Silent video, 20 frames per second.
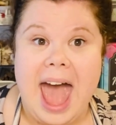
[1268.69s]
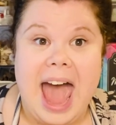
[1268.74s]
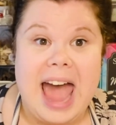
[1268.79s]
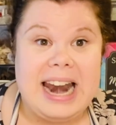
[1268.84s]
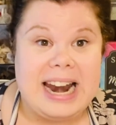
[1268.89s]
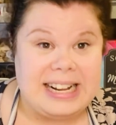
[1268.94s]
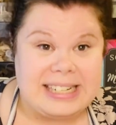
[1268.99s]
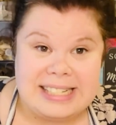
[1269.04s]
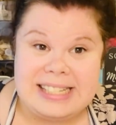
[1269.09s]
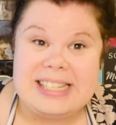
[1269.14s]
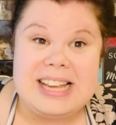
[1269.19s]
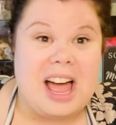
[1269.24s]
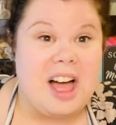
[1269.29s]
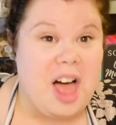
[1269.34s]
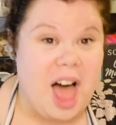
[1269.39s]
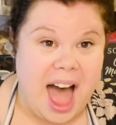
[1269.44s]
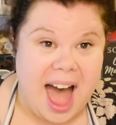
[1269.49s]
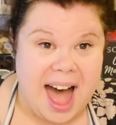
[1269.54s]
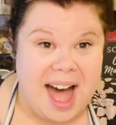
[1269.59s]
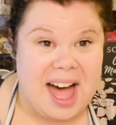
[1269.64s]
and I still
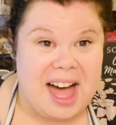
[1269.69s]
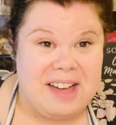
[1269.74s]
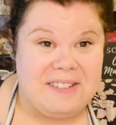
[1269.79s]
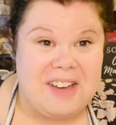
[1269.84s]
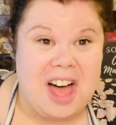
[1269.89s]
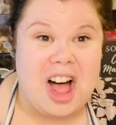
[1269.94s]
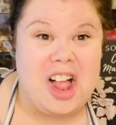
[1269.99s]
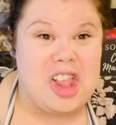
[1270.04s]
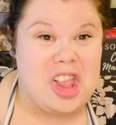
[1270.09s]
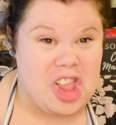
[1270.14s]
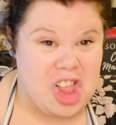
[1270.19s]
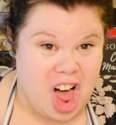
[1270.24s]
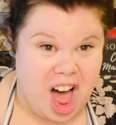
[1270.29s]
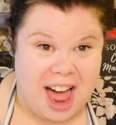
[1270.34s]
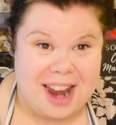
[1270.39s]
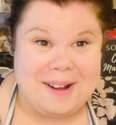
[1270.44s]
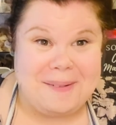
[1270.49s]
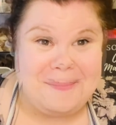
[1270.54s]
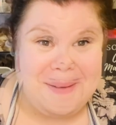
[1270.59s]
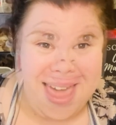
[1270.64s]
have a
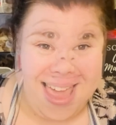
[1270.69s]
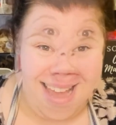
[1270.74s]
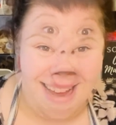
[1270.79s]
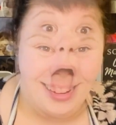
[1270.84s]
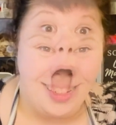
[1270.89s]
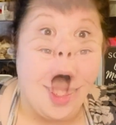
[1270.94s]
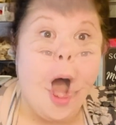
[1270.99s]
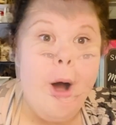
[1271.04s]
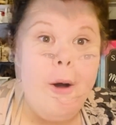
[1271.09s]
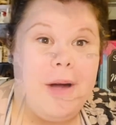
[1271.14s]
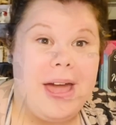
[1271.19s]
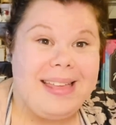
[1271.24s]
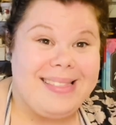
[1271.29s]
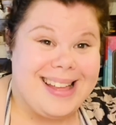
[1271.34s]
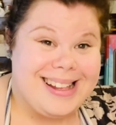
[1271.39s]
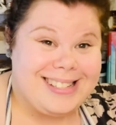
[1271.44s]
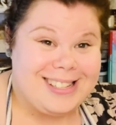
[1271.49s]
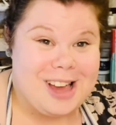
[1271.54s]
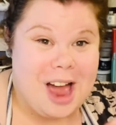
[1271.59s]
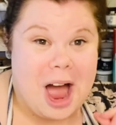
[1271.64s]
lot of paint. Okay,
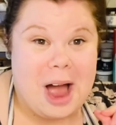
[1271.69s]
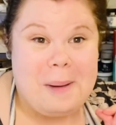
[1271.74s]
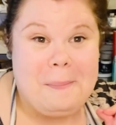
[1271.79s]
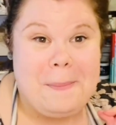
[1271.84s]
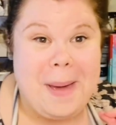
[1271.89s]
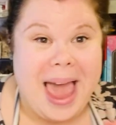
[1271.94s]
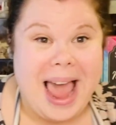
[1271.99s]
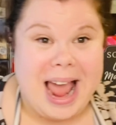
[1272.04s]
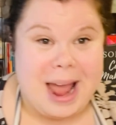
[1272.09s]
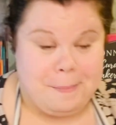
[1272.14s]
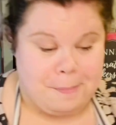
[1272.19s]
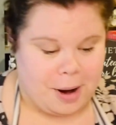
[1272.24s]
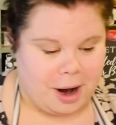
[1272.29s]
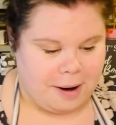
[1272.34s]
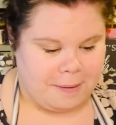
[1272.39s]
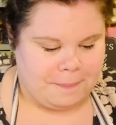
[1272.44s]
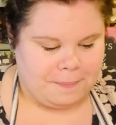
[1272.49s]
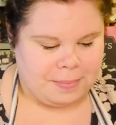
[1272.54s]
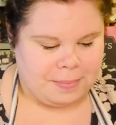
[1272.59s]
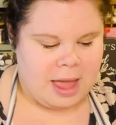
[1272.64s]
let's talk paper.